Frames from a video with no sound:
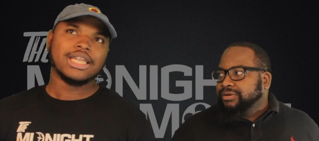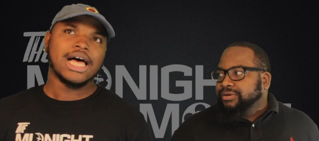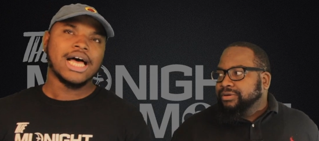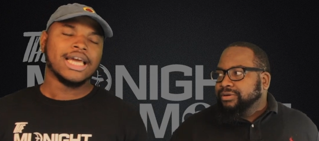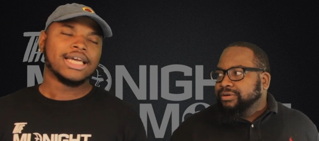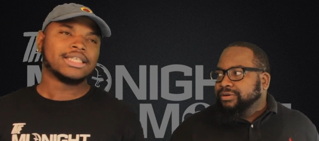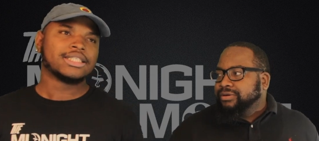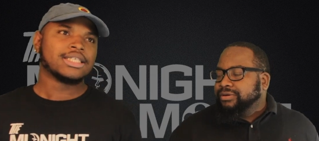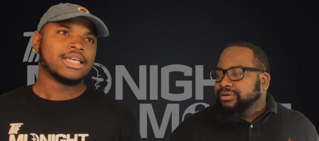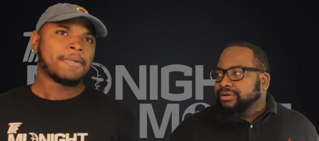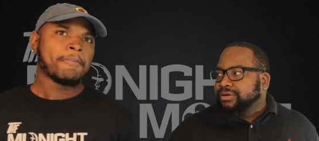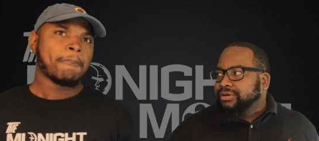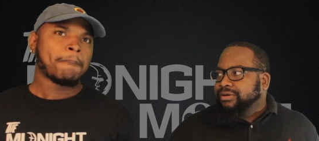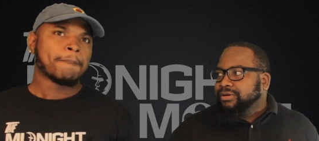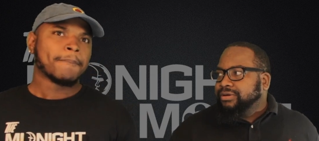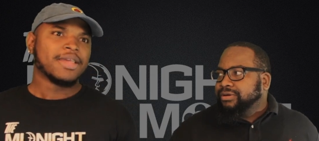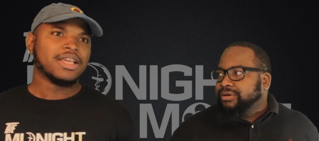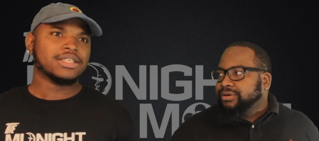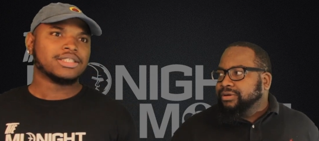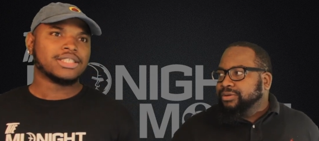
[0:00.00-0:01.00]
Speaker 1: liked
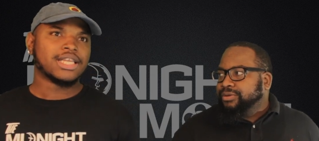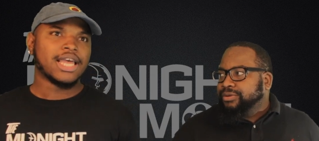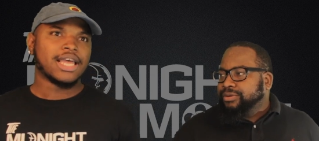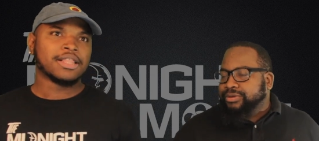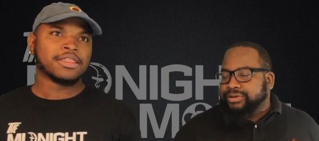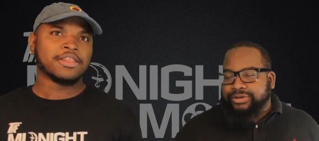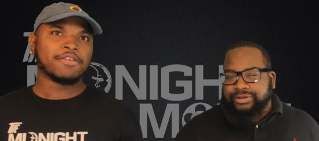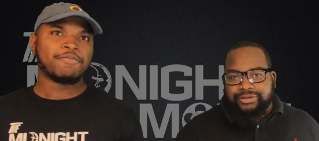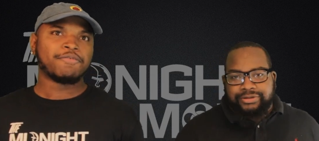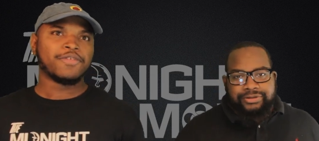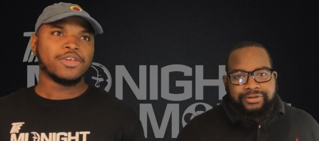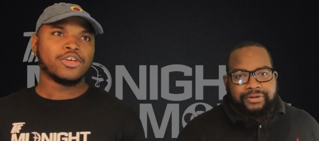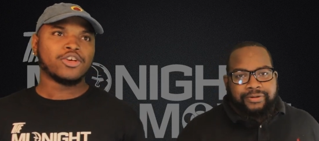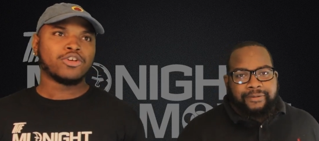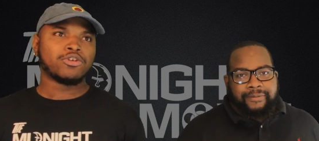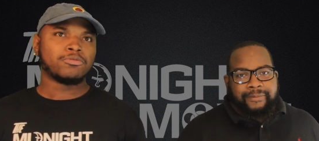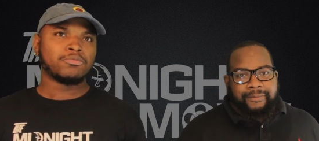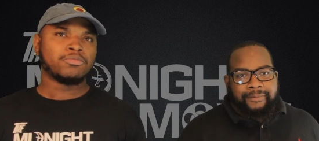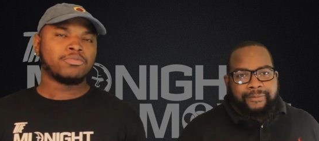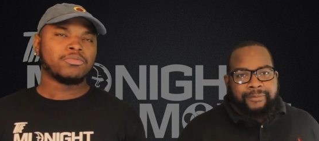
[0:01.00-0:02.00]
is that the
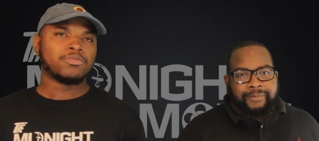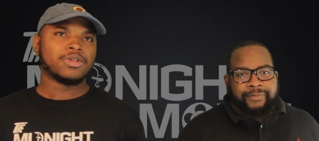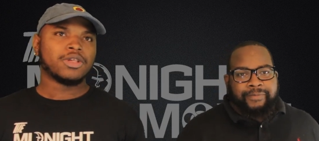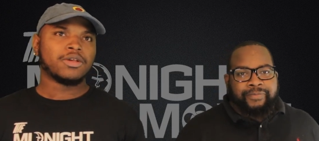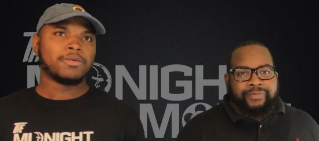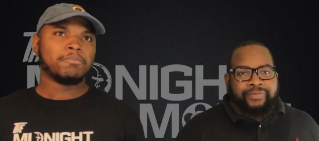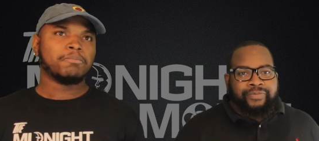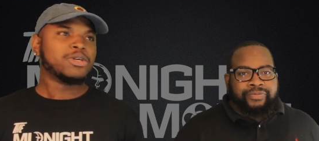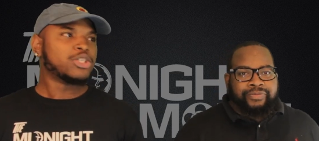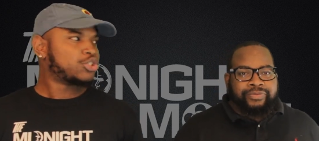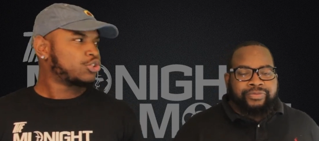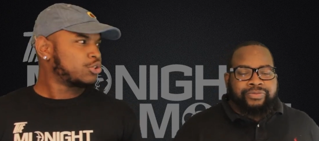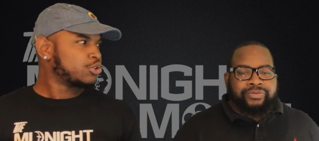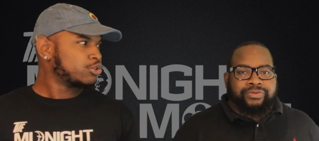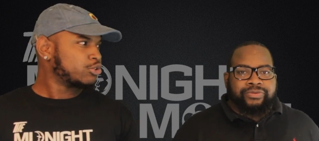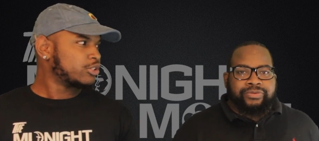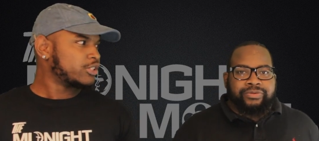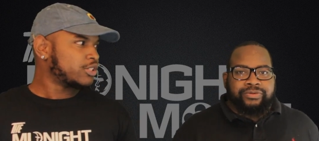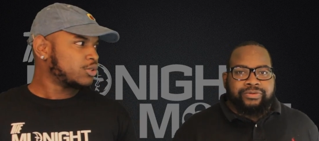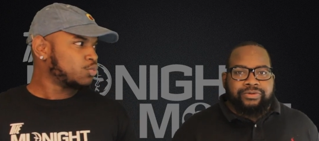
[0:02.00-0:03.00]
film
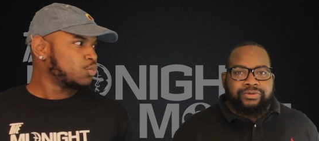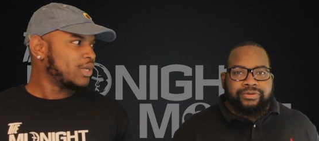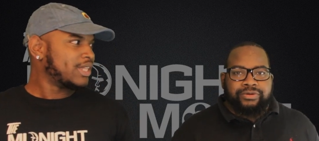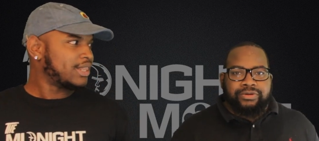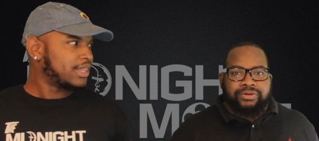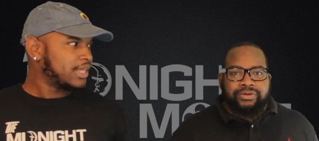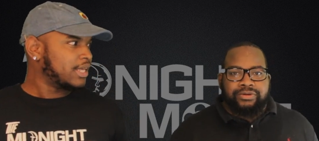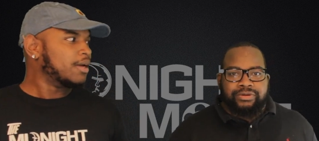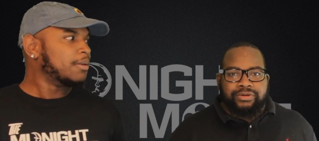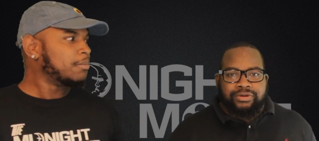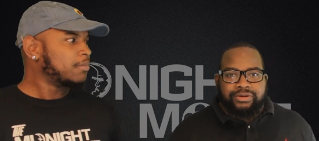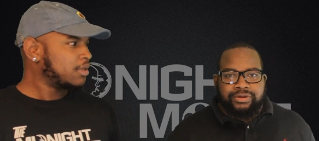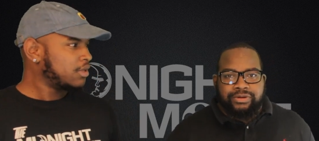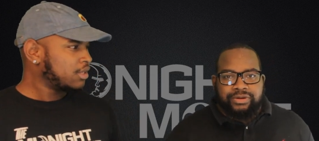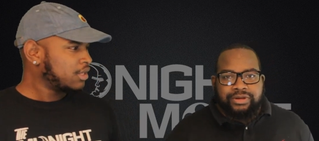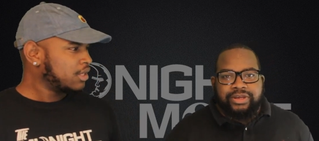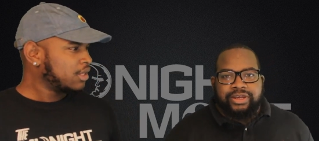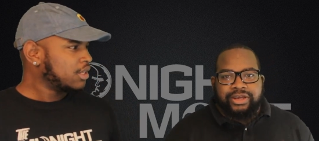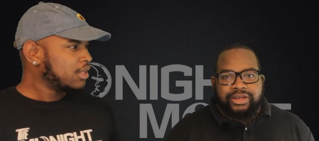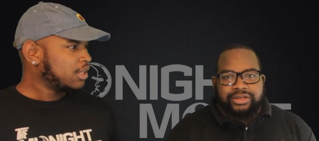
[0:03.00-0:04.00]
matured with them.
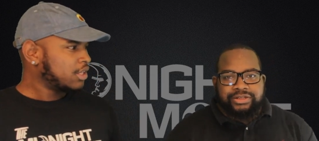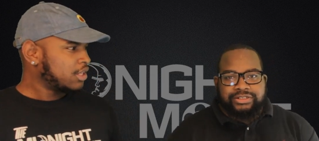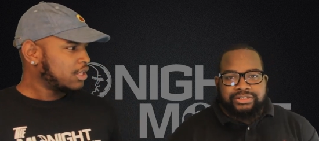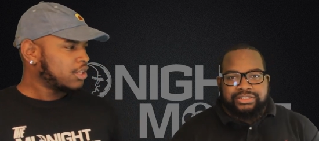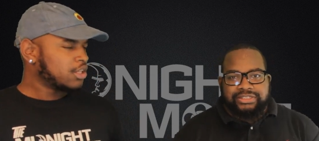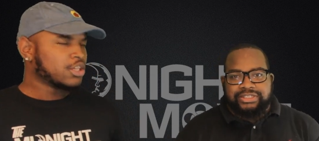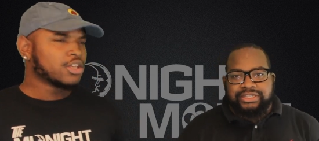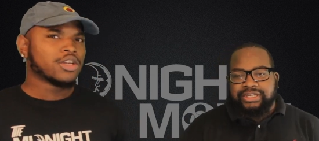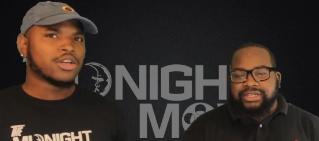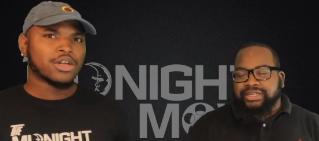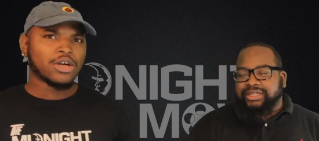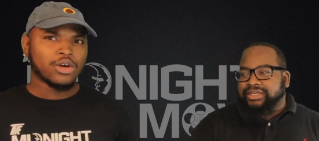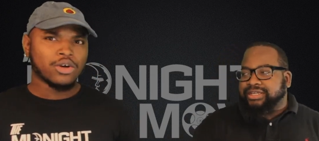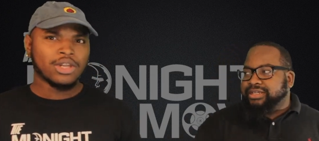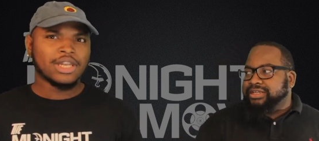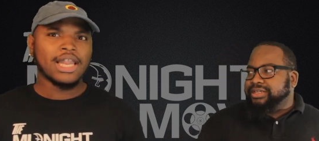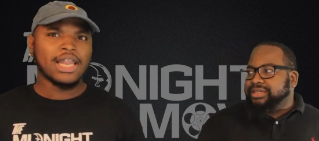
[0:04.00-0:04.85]
Yes. You know,